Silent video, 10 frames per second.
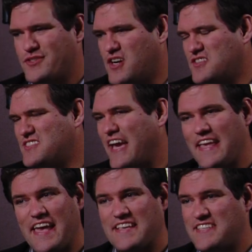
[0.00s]
you start
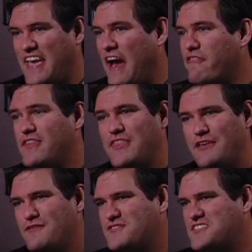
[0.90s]
second guessing
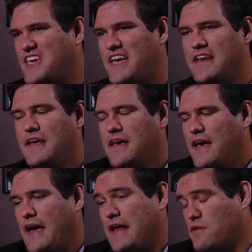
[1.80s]
everything you've seen,
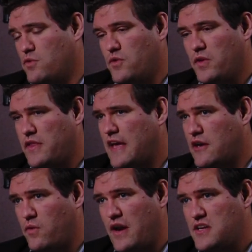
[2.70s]
and you really got
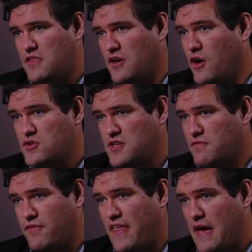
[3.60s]
to credit the
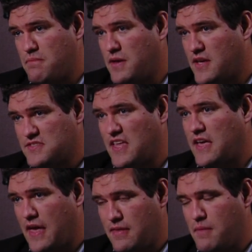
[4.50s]
coaching for that because
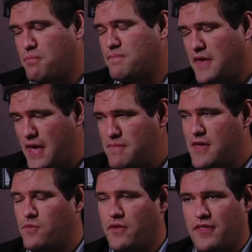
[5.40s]
yes. they they came
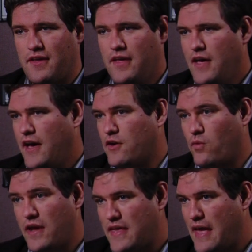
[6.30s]
in with a, a
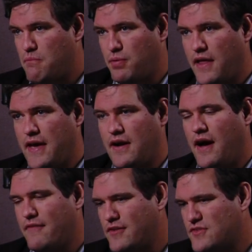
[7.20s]
great game plan.
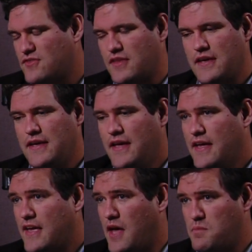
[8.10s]
Obviously,
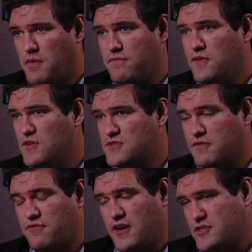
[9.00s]
got them
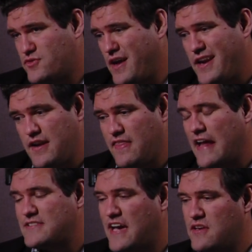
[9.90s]
confused and frustrated, and
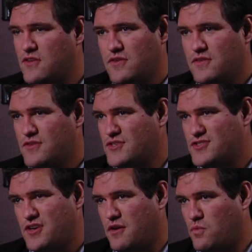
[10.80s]
that's how you you
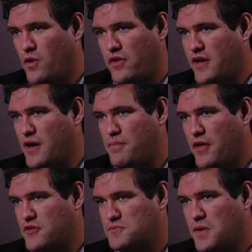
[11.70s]
just start rolling up
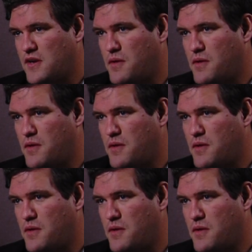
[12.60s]
all those big